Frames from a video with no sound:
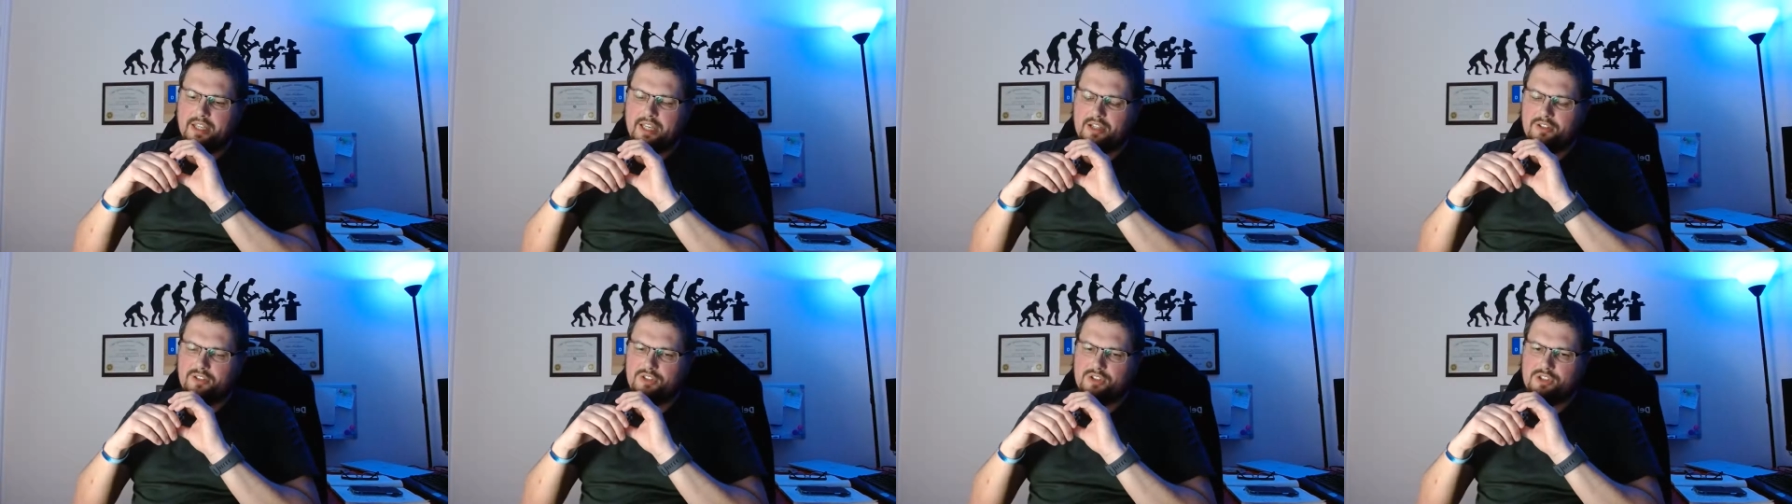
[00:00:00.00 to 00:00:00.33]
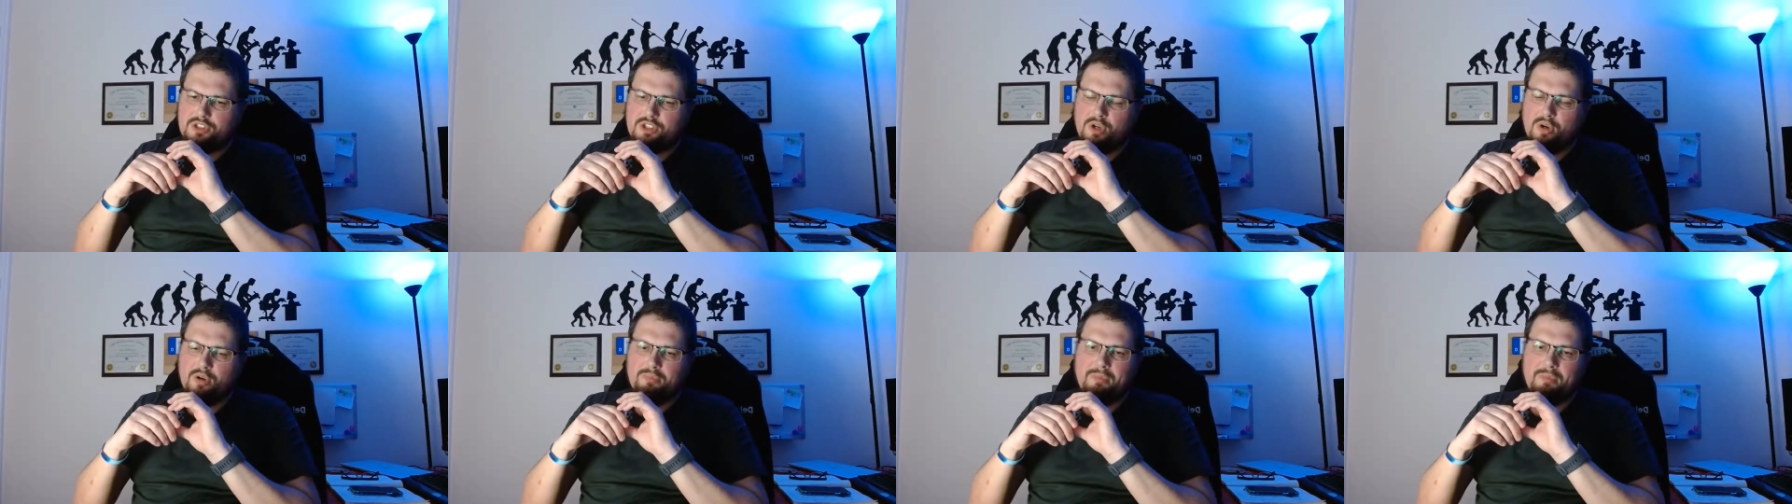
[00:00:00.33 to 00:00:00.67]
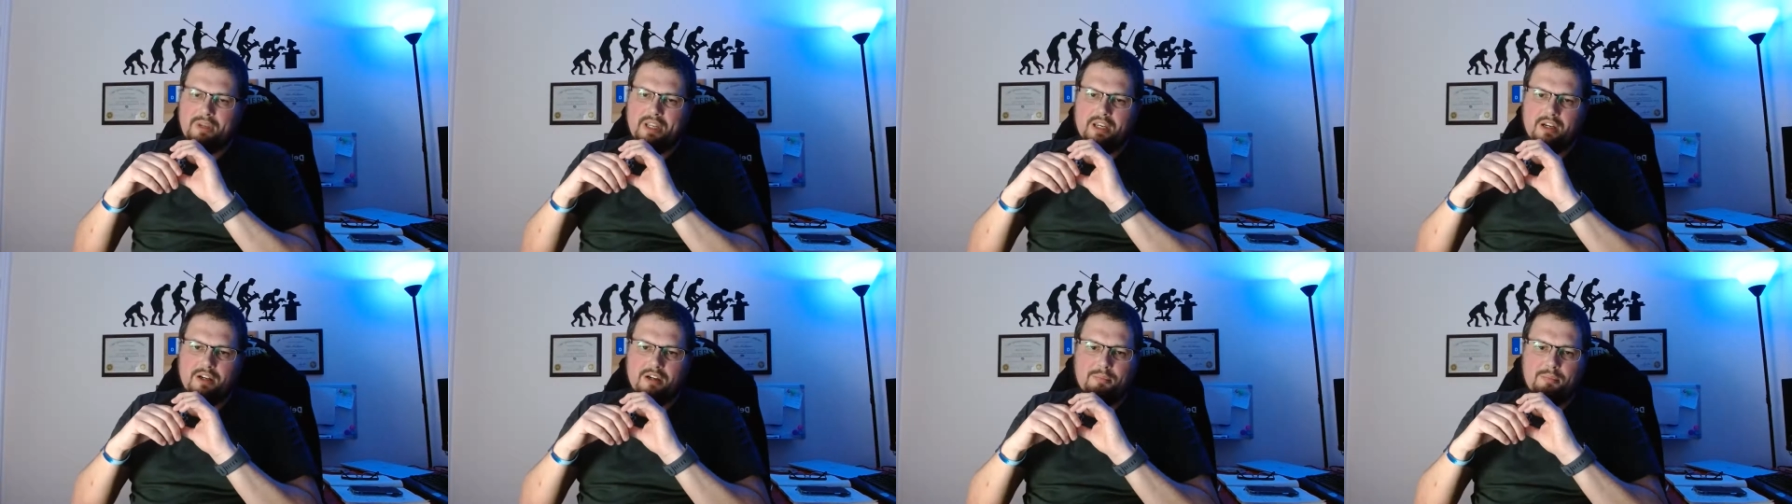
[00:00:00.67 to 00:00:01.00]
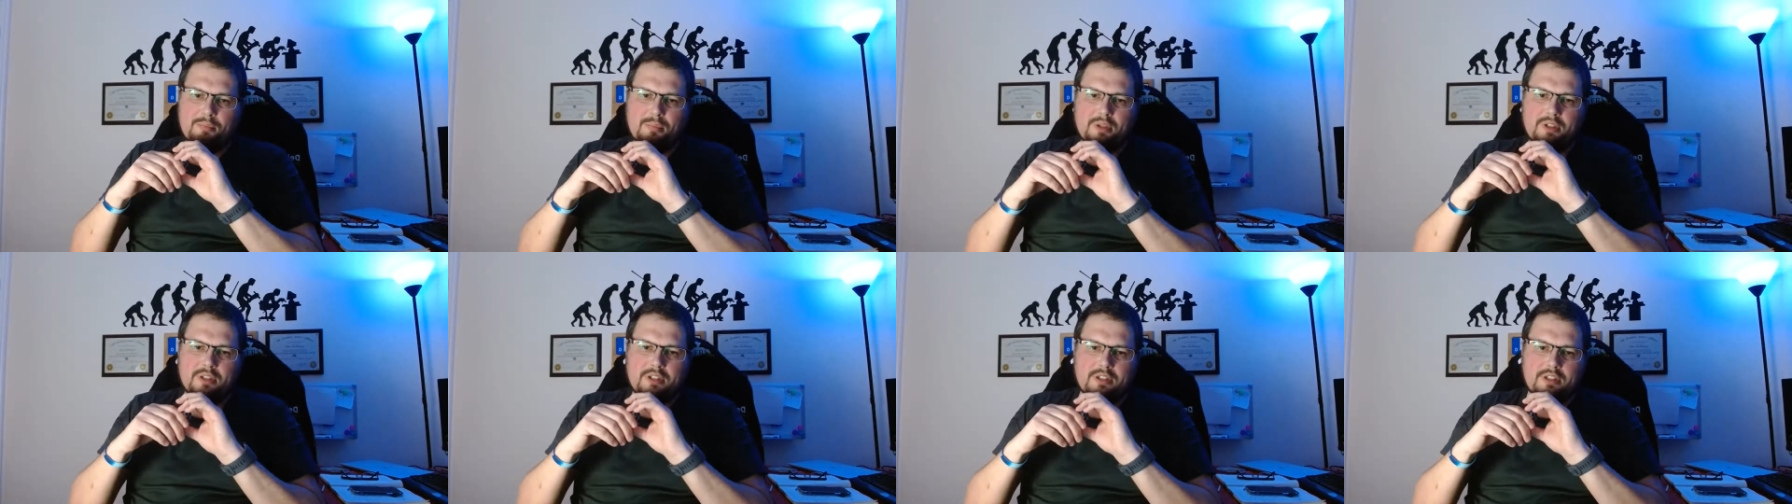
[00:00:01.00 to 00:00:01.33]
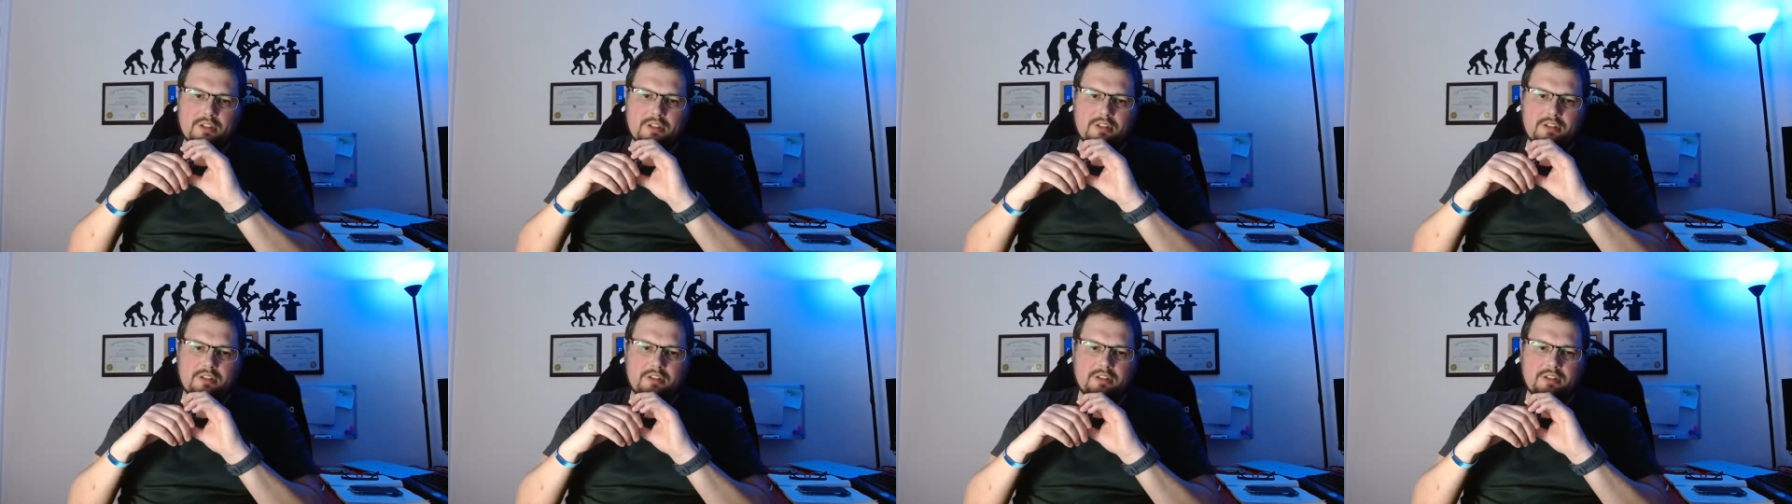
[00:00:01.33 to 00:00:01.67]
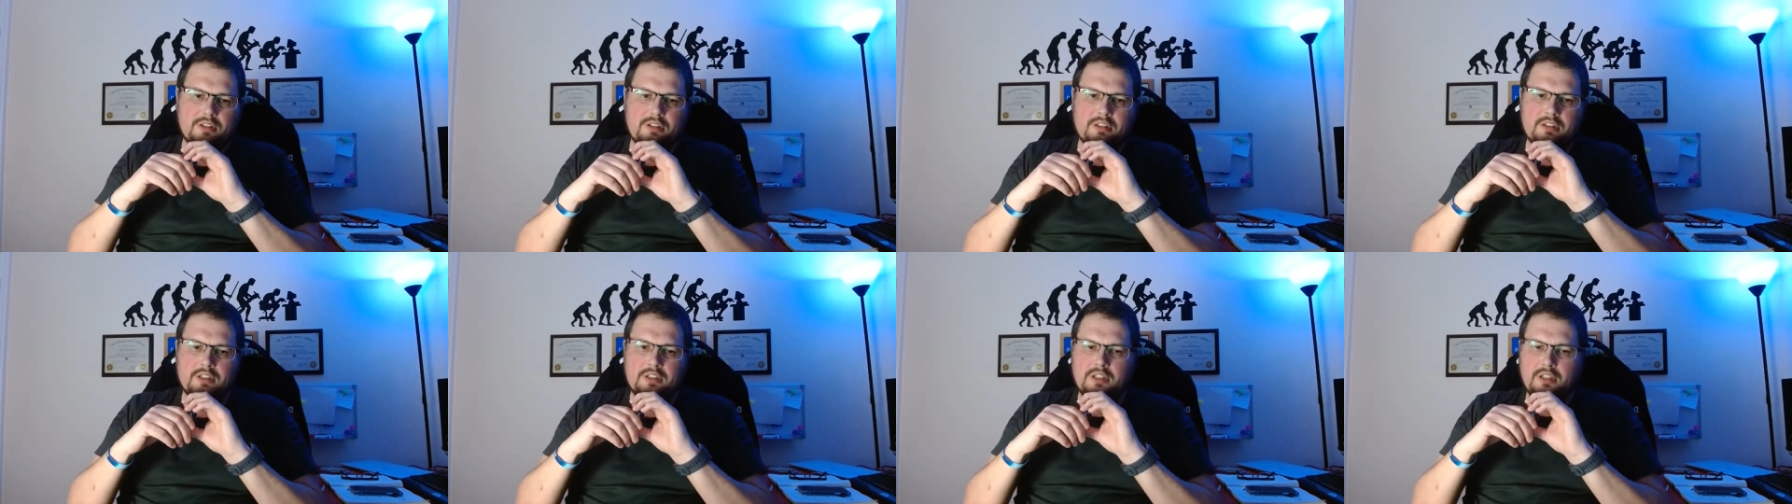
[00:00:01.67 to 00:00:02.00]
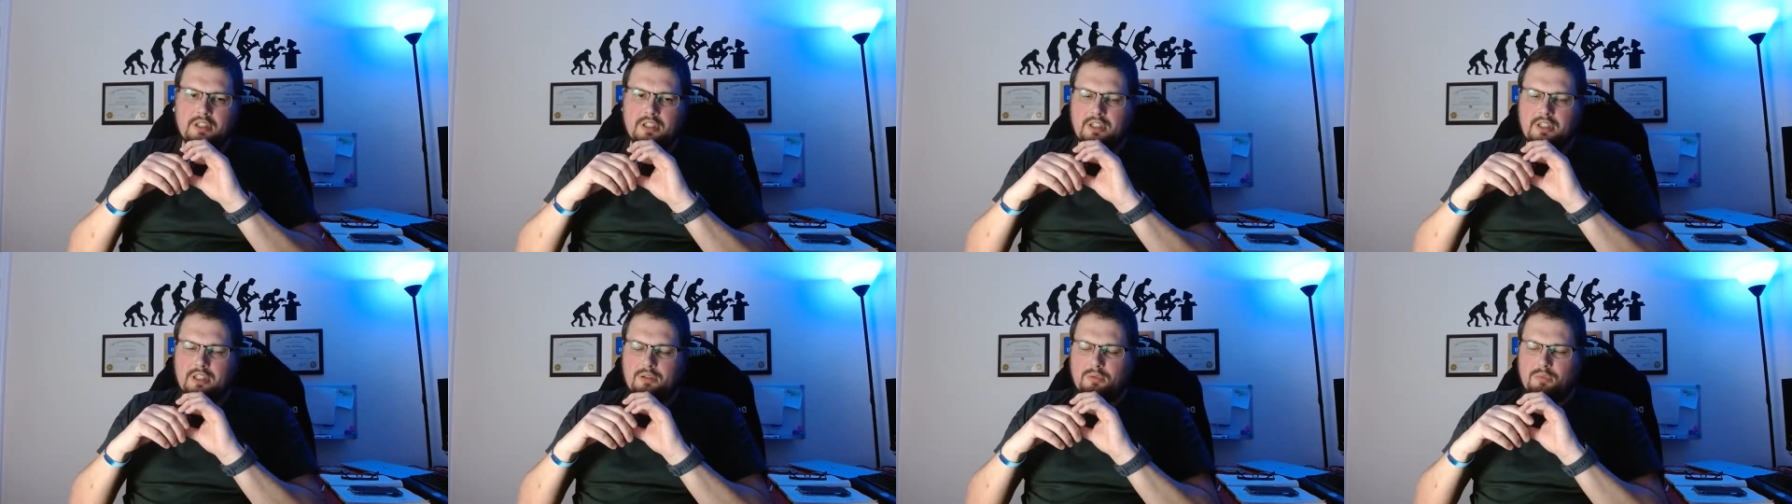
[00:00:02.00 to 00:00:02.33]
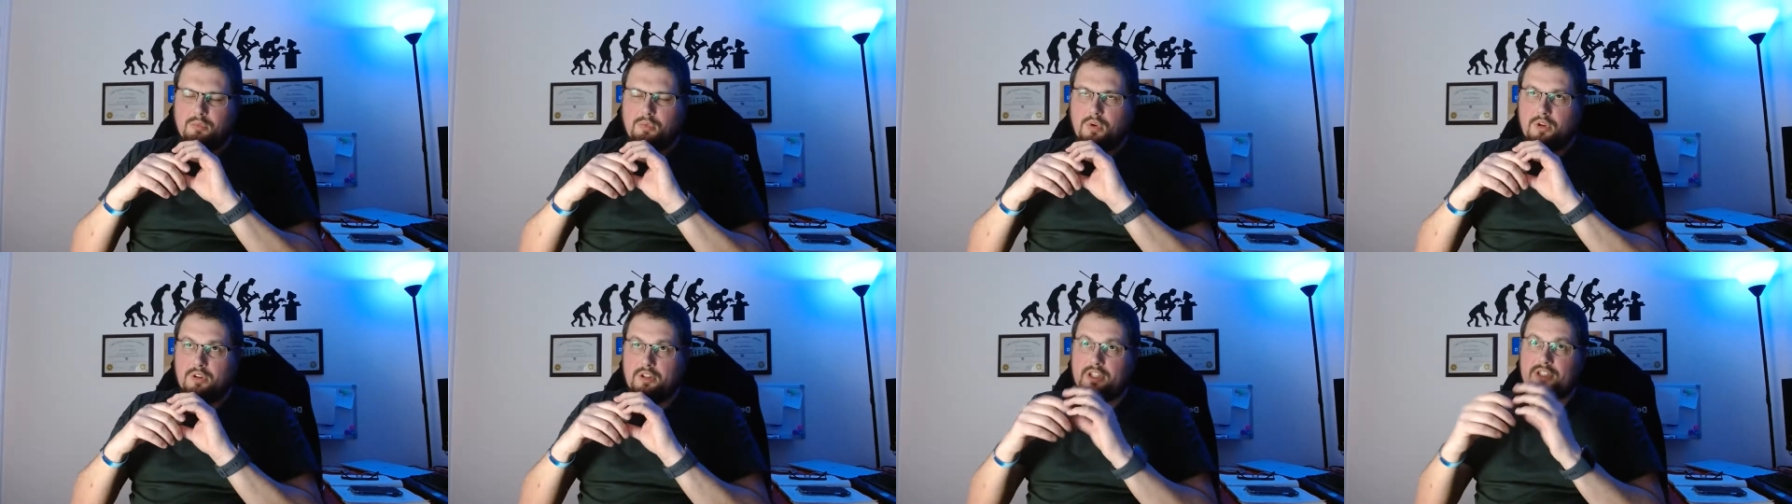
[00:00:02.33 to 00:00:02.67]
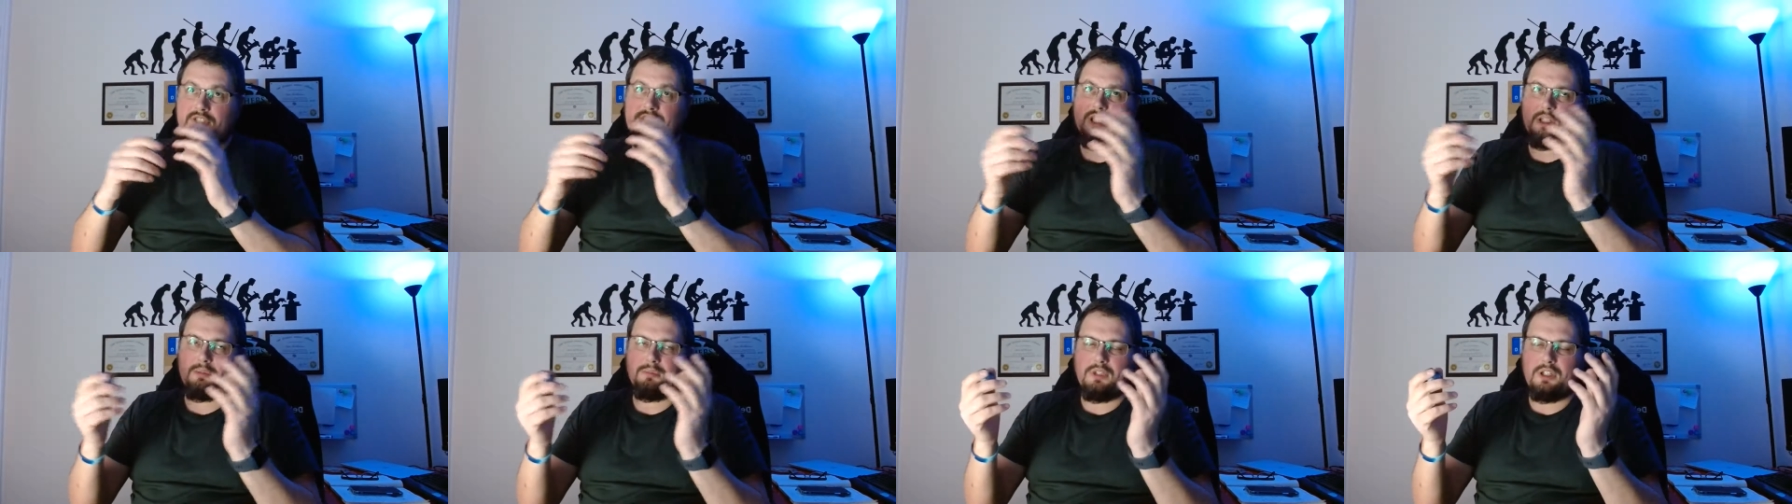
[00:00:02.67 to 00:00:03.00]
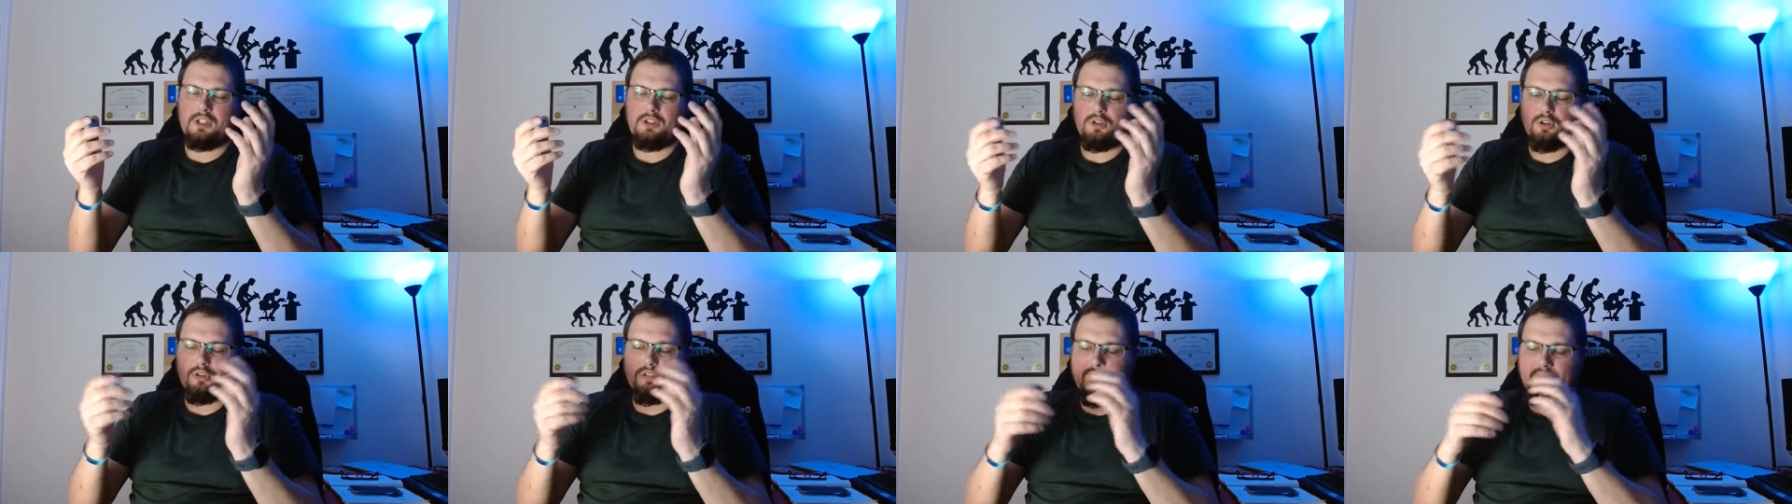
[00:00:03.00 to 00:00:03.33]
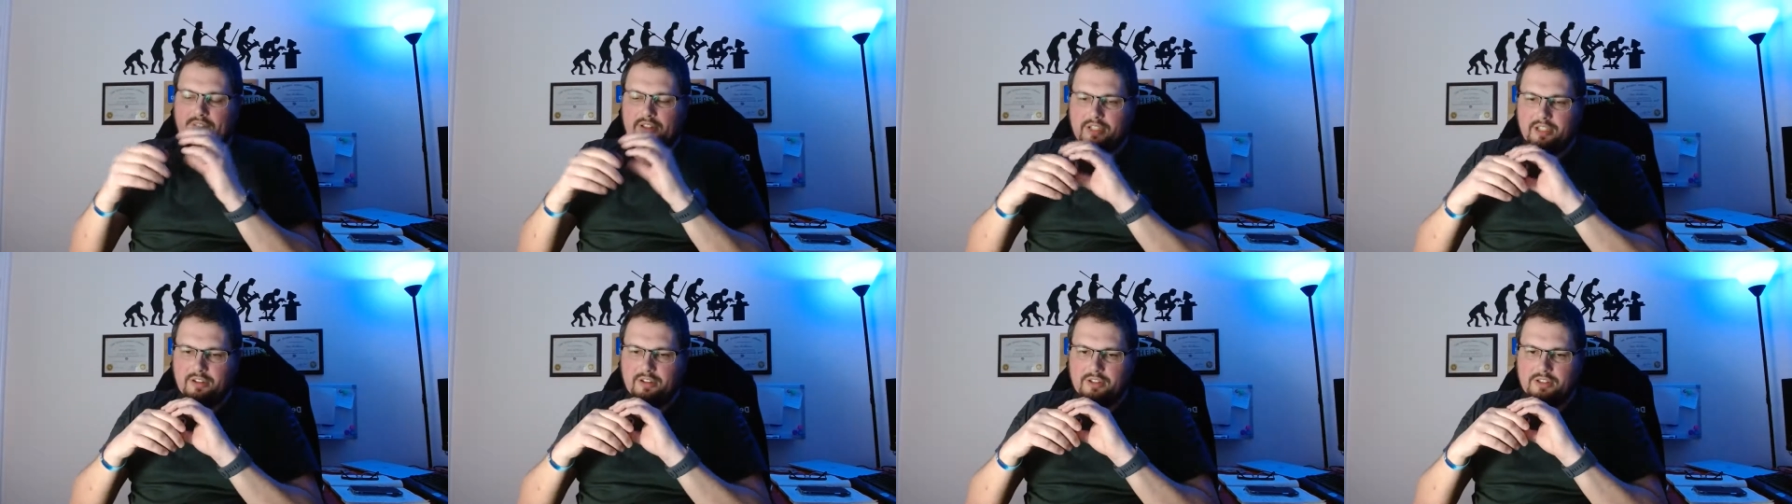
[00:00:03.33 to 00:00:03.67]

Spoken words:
just go and meet up, and what they seemingly do around here